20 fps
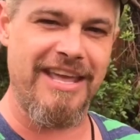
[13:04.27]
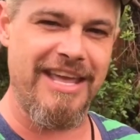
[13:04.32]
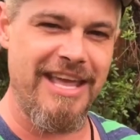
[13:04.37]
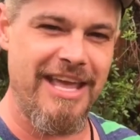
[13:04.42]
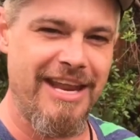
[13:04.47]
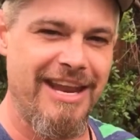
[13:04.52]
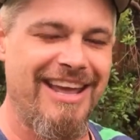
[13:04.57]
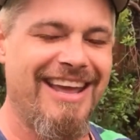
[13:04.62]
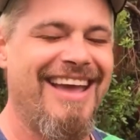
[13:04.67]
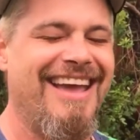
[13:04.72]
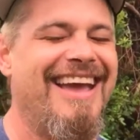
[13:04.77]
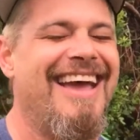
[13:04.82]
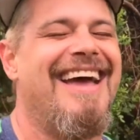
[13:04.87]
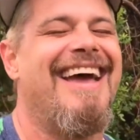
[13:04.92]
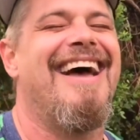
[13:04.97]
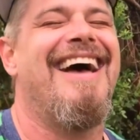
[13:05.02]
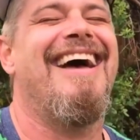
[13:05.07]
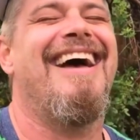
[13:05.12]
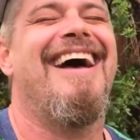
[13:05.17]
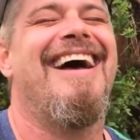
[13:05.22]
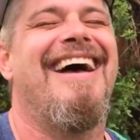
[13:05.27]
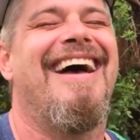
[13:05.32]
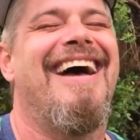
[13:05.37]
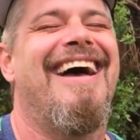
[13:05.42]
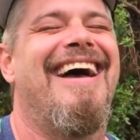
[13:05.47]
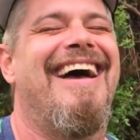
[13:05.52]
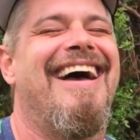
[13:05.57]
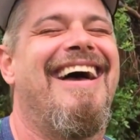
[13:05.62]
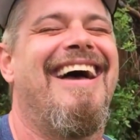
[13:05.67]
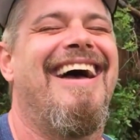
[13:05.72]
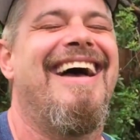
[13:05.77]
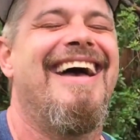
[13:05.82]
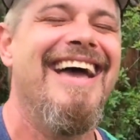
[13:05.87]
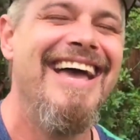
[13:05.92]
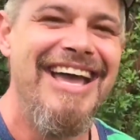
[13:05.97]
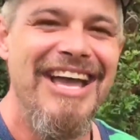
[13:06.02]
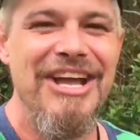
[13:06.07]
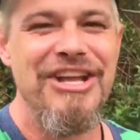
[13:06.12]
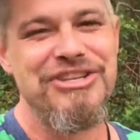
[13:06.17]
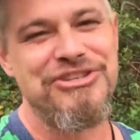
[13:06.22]
at the
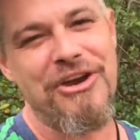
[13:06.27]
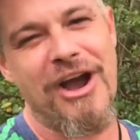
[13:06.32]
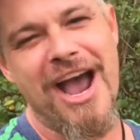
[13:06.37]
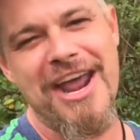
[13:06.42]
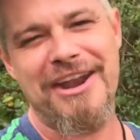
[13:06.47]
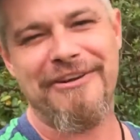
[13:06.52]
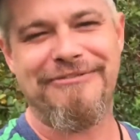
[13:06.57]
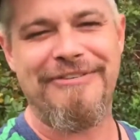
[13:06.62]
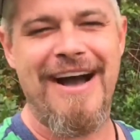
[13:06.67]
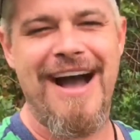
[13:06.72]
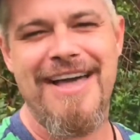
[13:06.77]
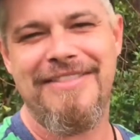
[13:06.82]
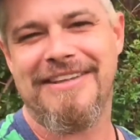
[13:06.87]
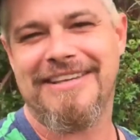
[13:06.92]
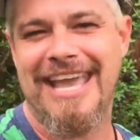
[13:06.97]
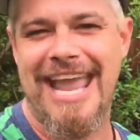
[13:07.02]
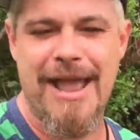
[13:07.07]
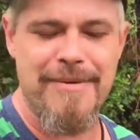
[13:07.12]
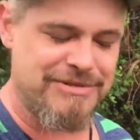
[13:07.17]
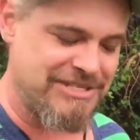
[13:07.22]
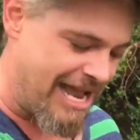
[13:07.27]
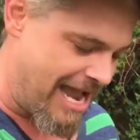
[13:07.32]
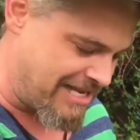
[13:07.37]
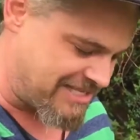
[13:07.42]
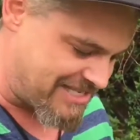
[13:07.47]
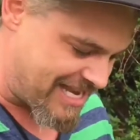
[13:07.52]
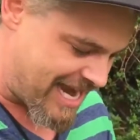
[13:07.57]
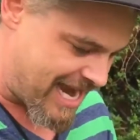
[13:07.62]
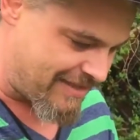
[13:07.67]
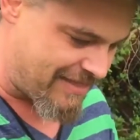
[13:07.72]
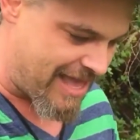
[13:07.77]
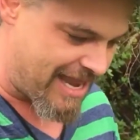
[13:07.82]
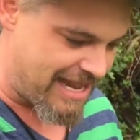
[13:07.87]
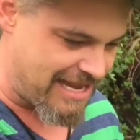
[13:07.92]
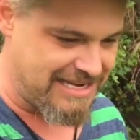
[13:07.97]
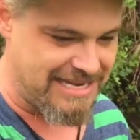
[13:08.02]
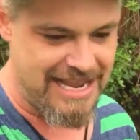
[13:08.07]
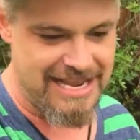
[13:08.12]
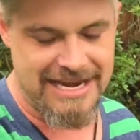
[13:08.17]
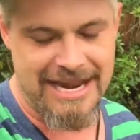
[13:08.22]
head, trying to find the campsite, saying
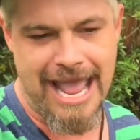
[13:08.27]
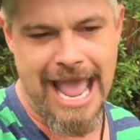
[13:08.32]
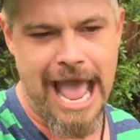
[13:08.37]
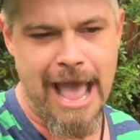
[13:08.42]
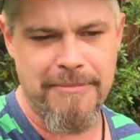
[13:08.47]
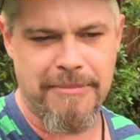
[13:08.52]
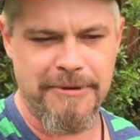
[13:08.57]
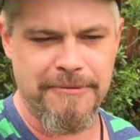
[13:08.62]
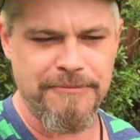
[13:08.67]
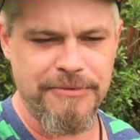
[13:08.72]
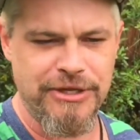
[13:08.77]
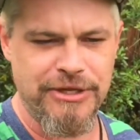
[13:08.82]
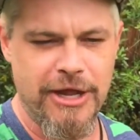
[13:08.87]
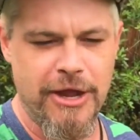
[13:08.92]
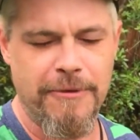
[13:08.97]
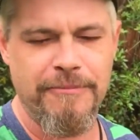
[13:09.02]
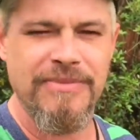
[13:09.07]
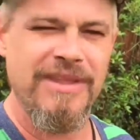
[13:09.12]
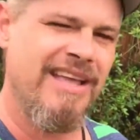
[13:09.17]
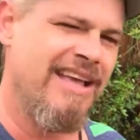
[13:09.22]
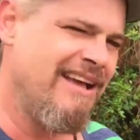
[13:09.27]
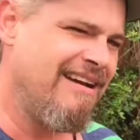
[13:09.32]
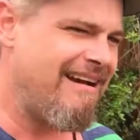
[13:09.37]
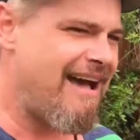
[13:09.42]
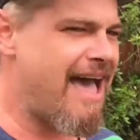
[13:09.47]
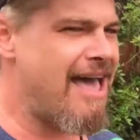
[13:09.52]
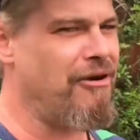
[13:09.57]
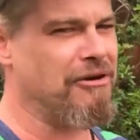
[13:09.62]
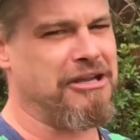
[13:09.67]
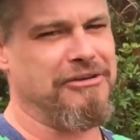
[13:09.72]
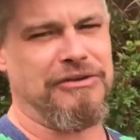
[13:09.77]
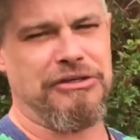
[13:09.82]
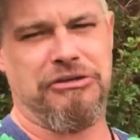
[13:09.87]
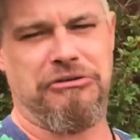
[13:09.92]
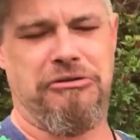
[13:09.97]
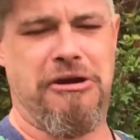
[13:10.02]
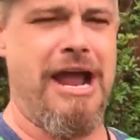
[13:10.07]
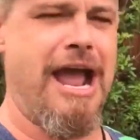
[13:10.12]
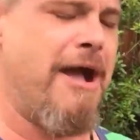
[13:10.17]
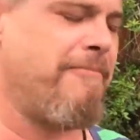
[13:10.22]
that it didn't happen, you know. I don't give a
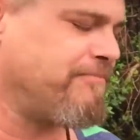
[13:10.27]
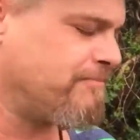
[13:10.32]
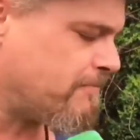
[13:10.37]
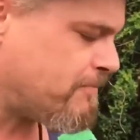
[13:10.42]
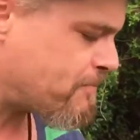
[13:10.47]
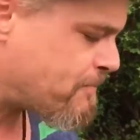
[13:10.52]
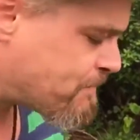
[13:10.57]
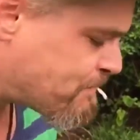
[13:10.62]
crap.